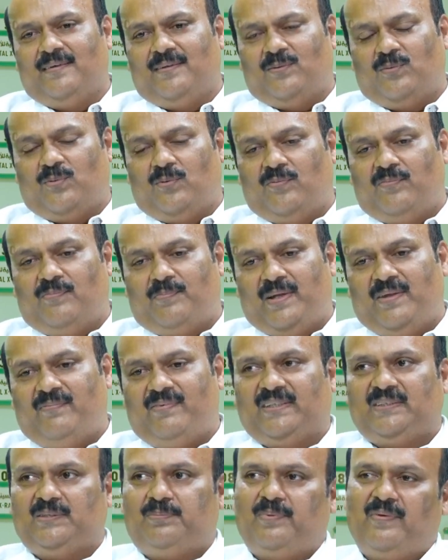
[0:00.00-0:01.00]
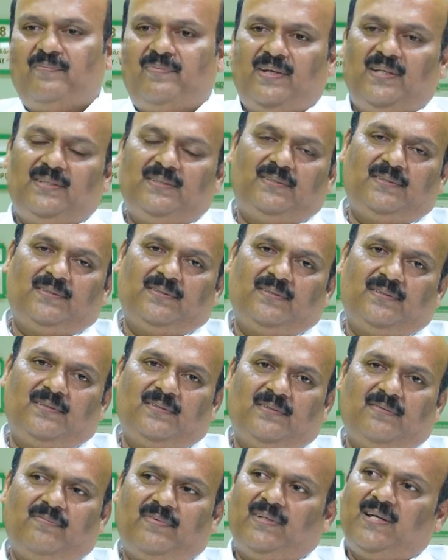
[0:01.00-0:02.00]
So my first preference
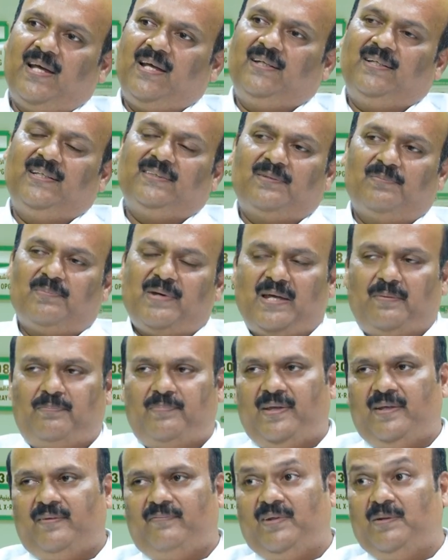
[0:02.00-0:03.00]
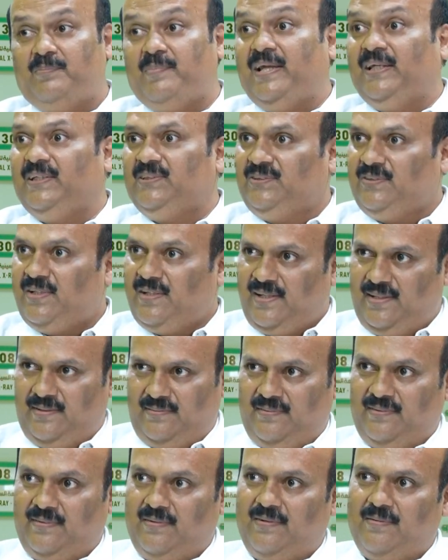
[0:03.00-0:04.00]
for diagnosing back pain will be history.
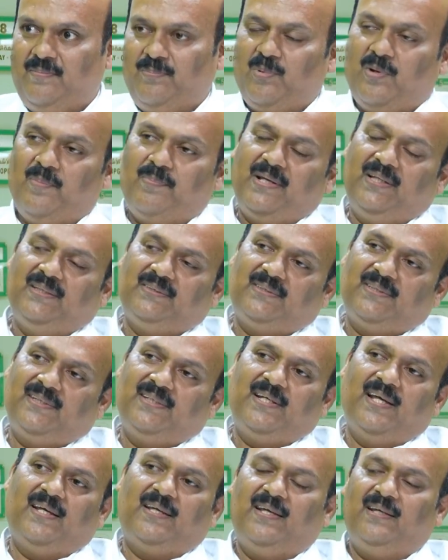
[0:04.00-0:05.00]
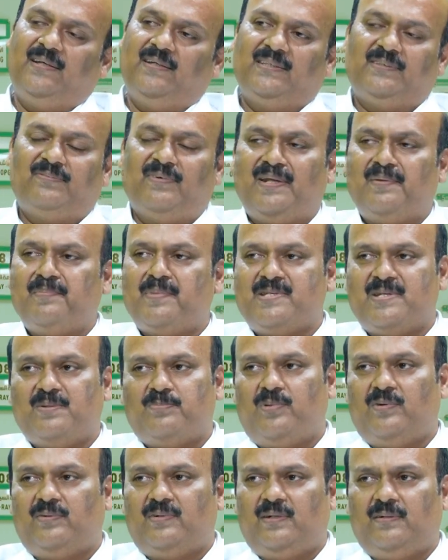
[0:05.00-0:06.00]
Proper history taking is very much
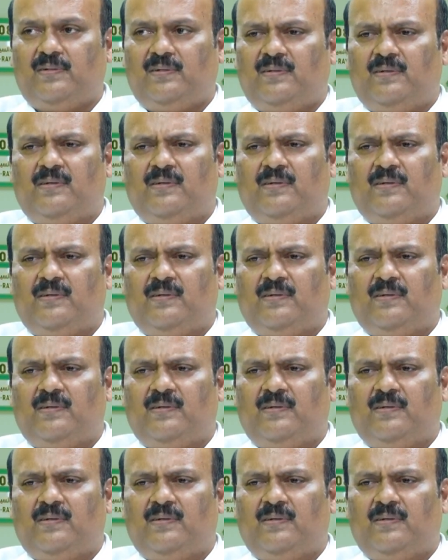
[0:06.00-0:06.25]
important.